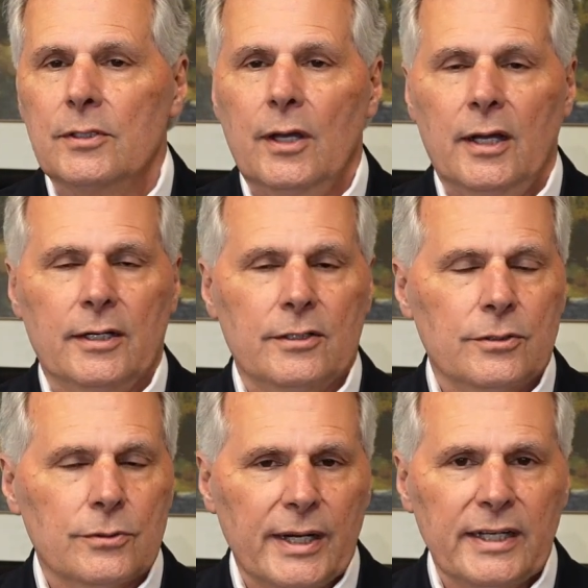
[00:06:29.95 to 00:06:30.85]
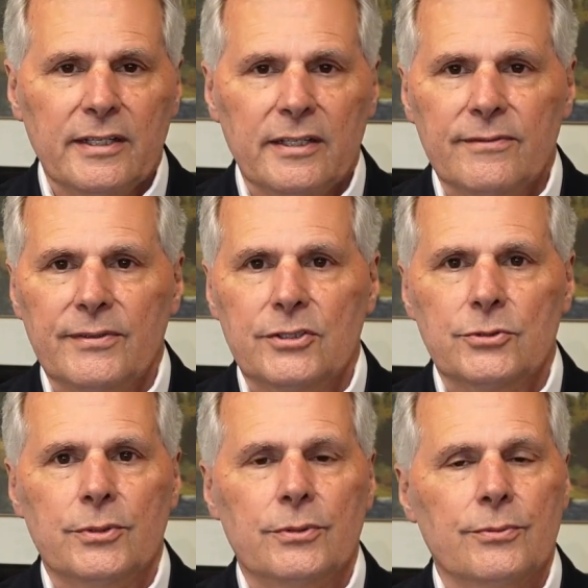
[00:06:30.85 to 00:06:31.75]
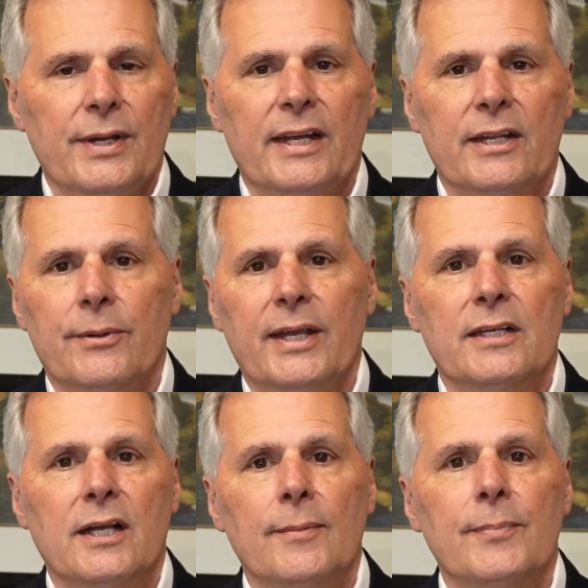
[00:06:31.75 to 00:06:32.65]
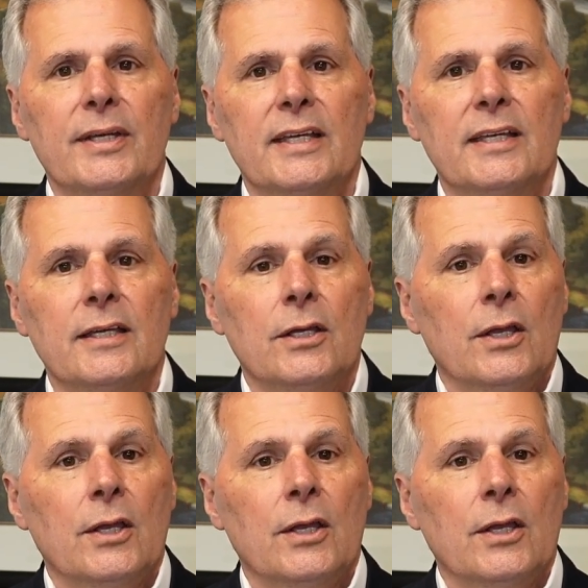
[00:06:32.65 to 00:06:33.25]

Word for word: a uh, great individual, ran a great company,